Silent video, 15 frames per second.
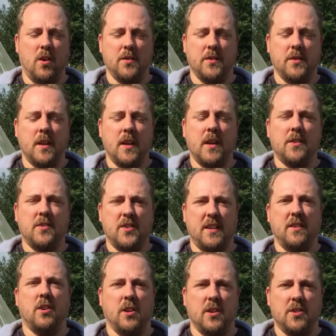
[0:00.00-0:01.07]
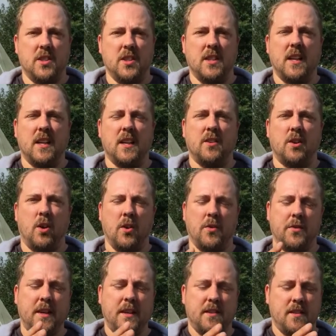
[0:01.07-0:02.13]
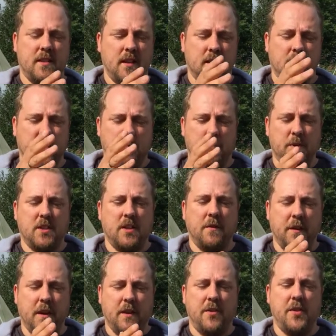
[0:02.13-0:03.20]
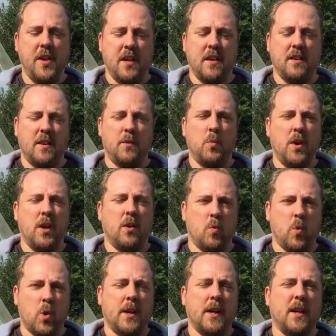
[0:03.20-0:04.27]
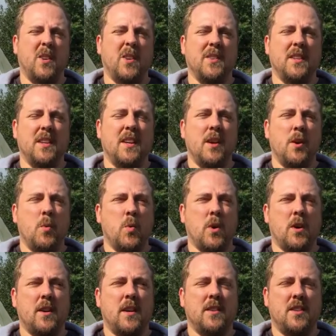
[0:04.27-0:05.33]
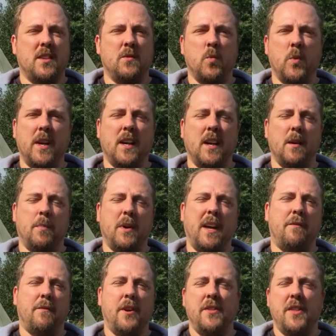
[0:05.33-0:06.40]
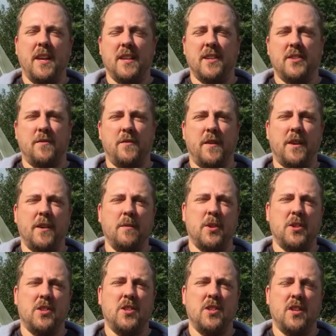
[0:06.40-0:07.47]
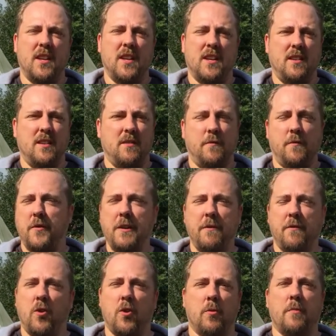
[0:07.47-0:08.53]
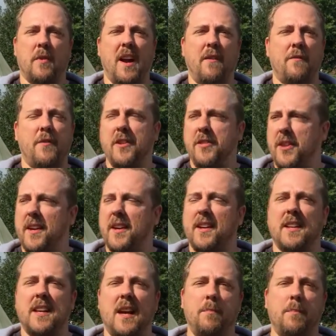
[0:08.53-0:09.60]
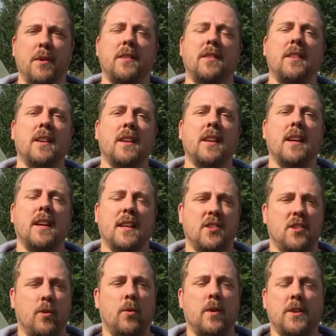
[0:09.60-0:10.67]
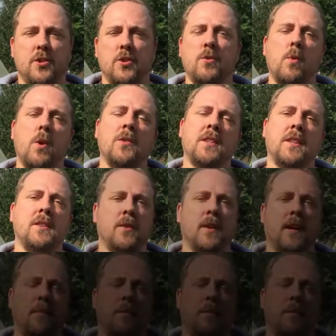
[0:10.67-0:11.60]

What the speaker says: on technology and on that specific thing that we are working on. Whereas in WeCamp, everything is very much free form. Everything can happen as long as you want it to